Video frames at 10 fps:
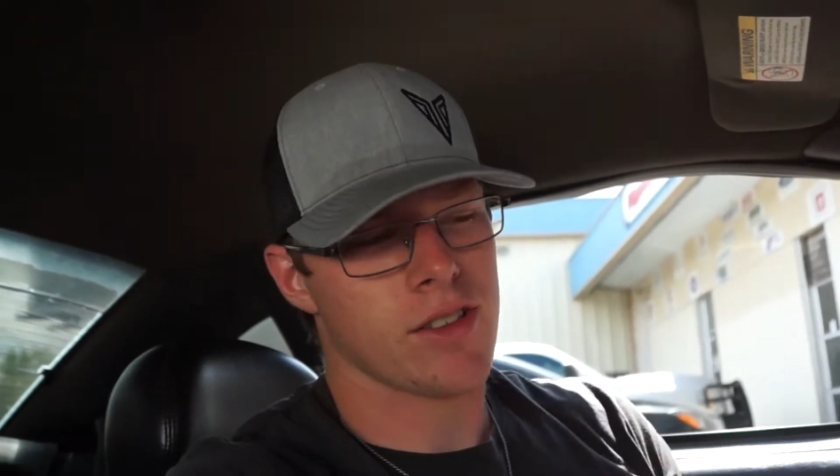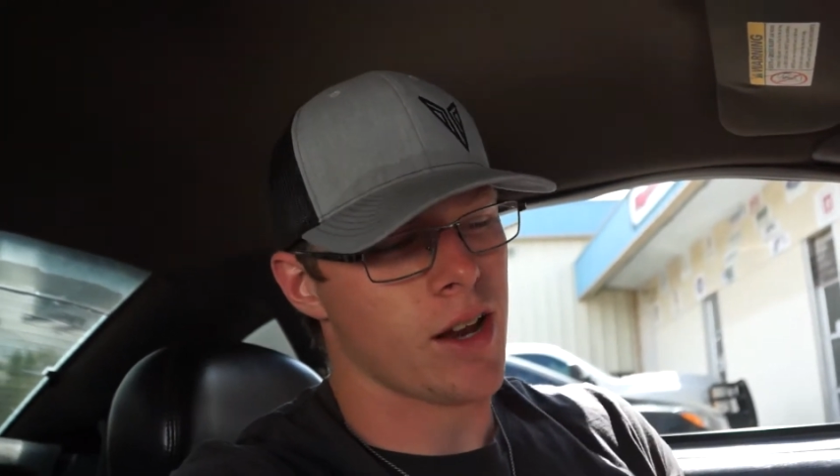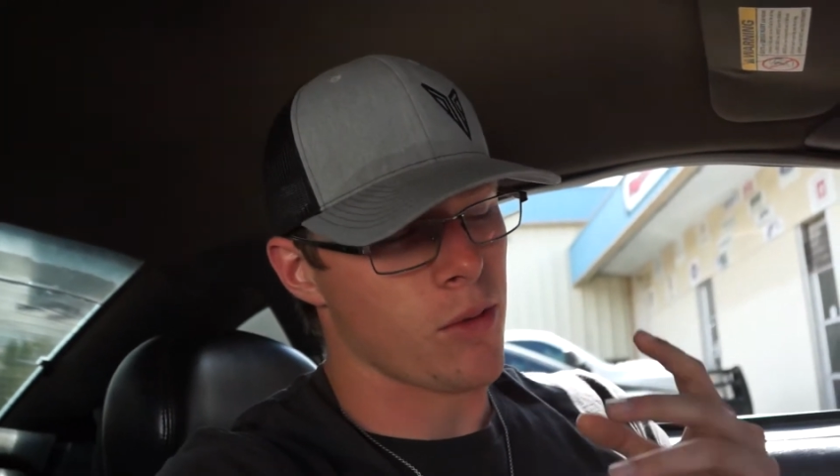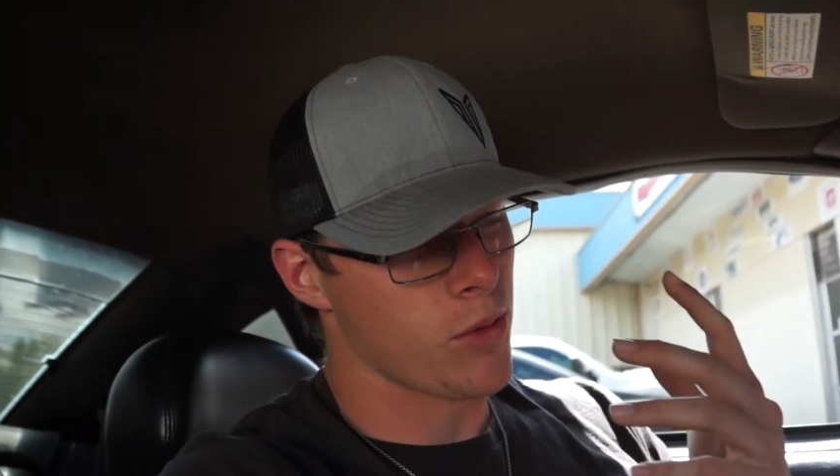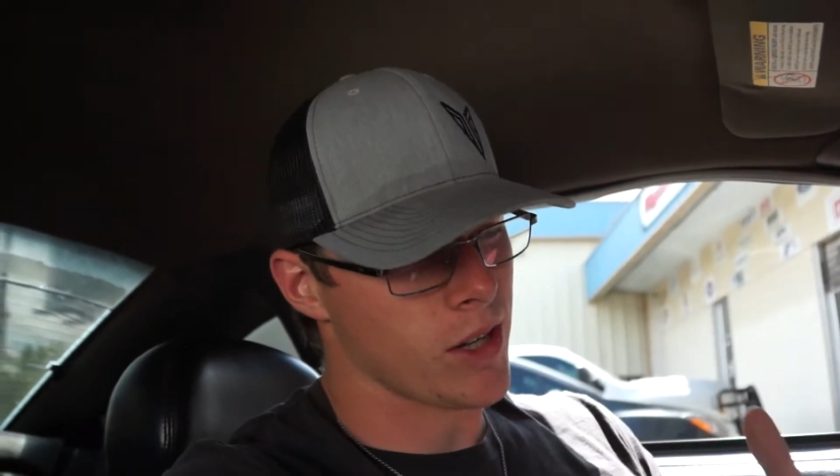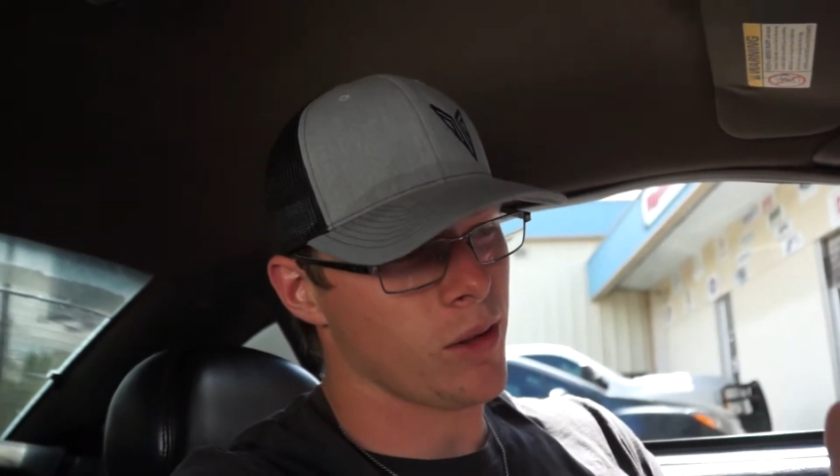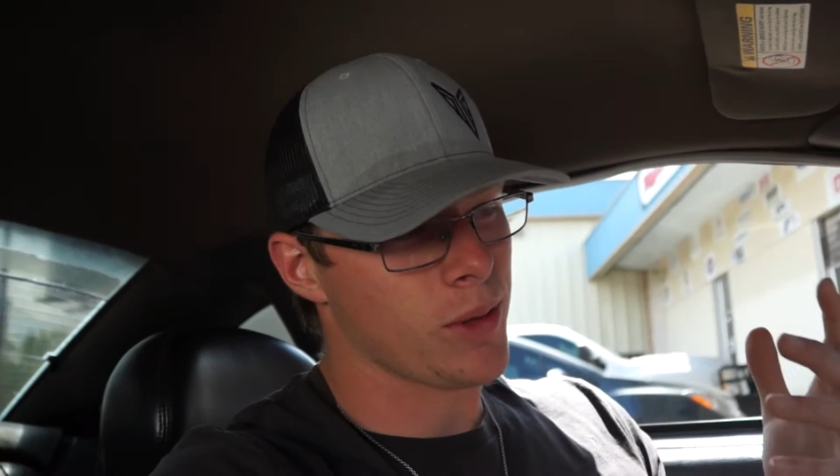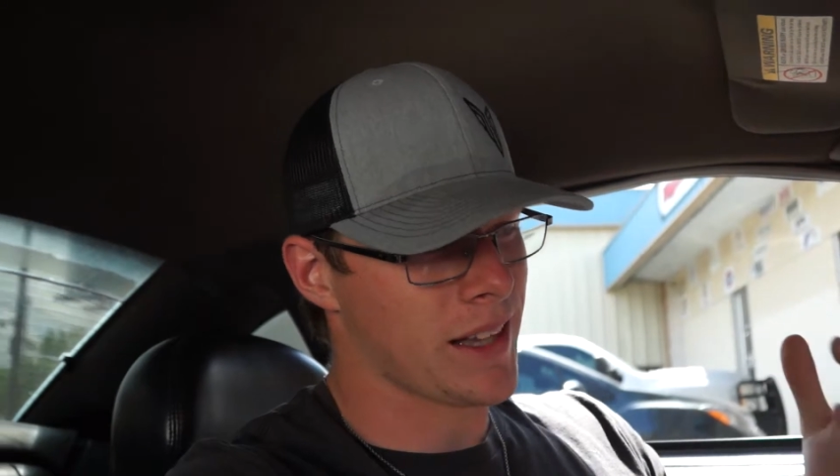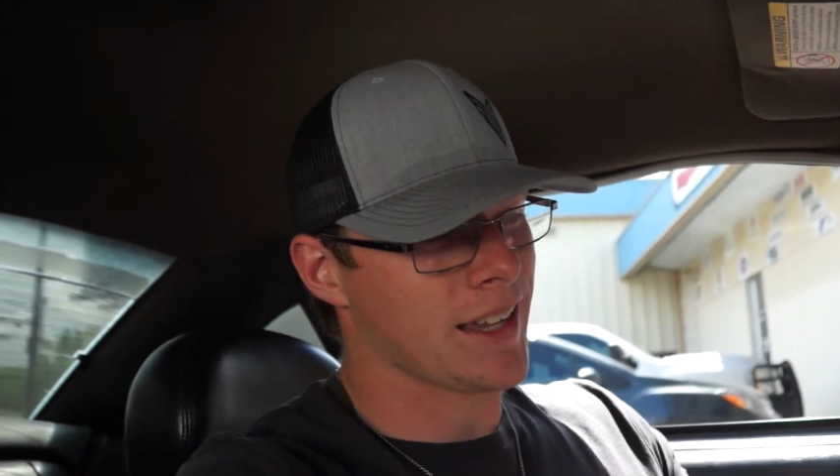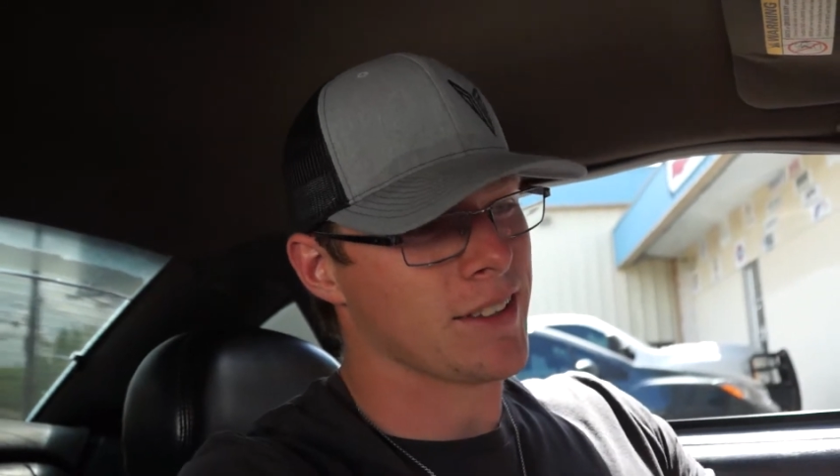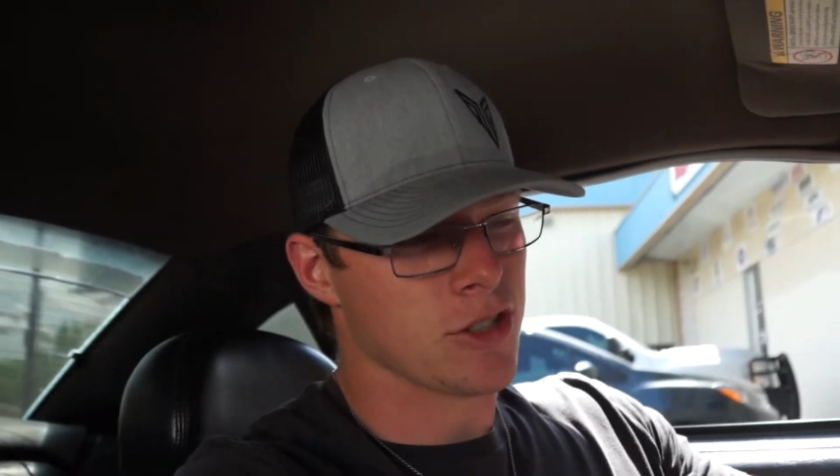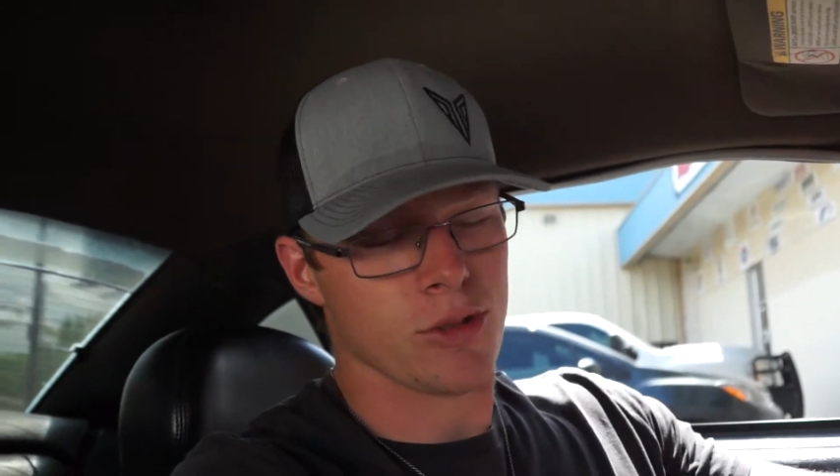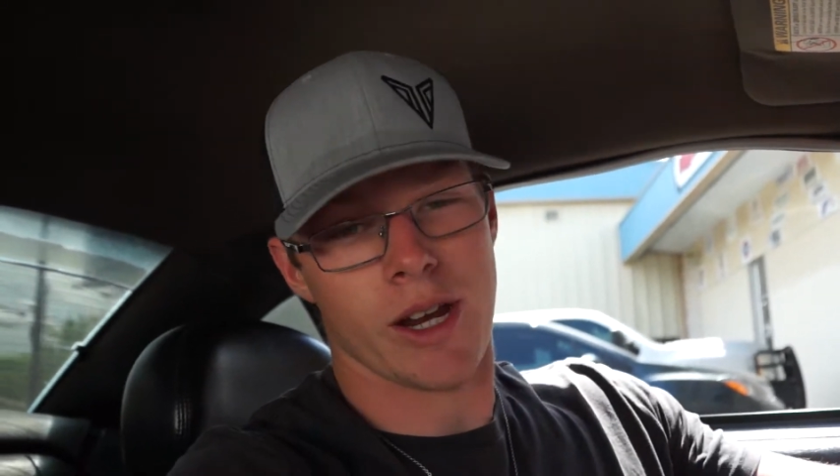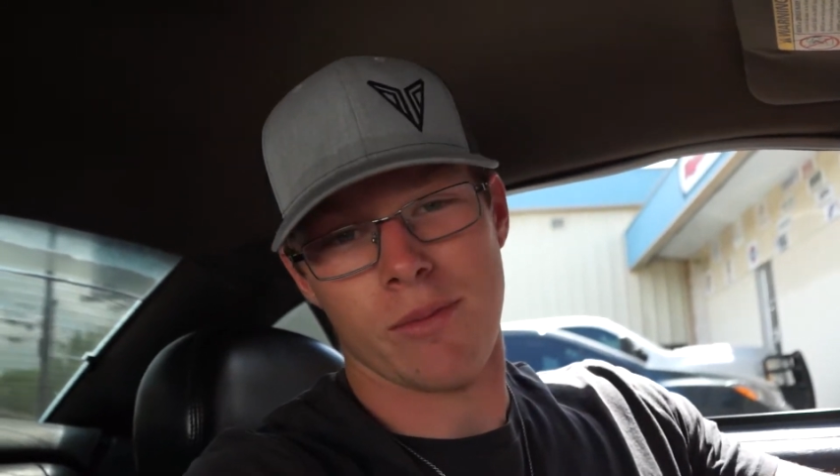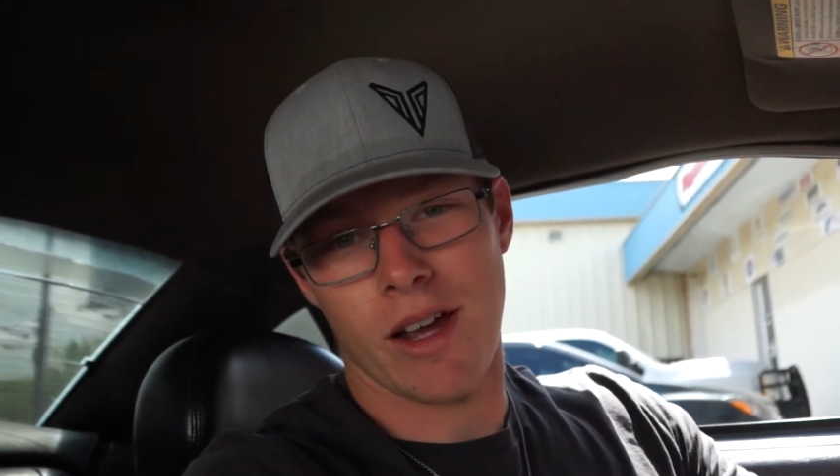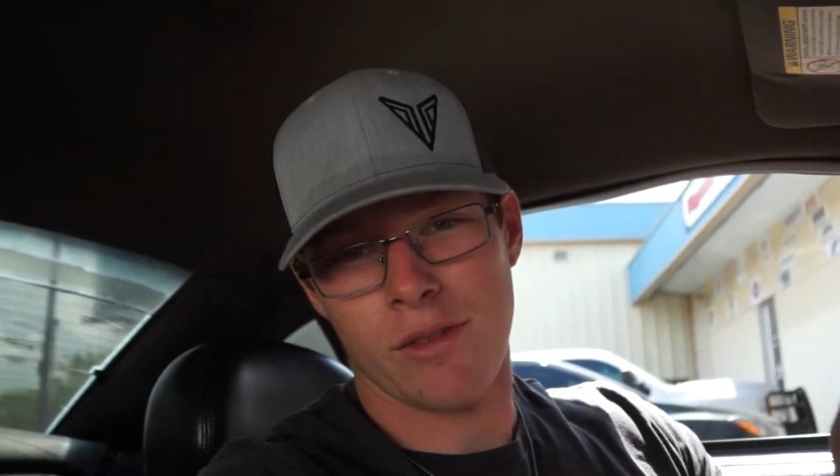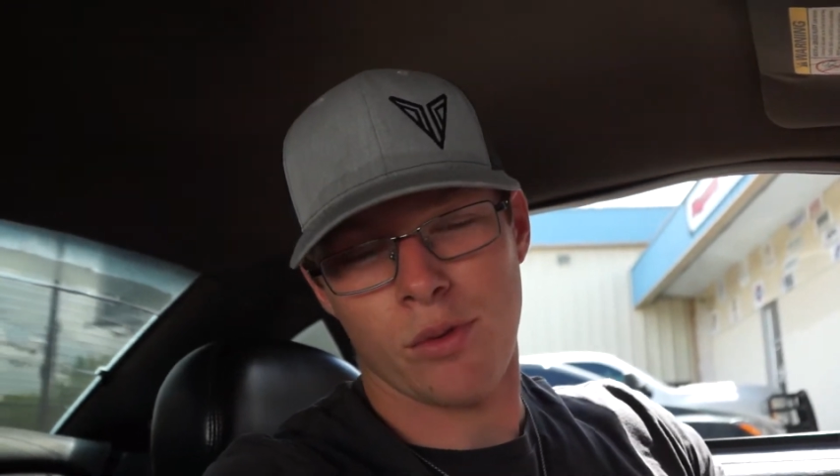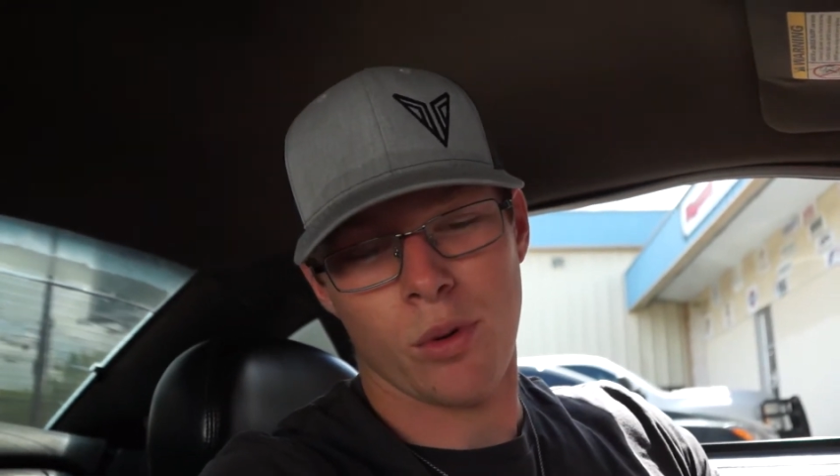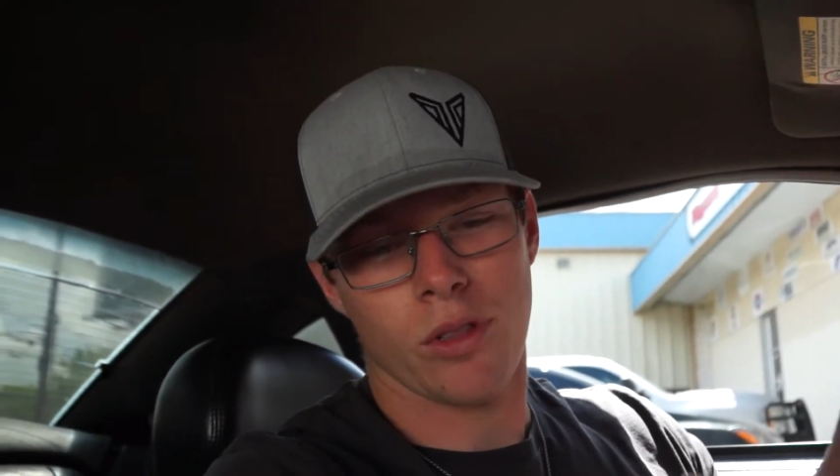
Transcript: that I really would like to trade mine for.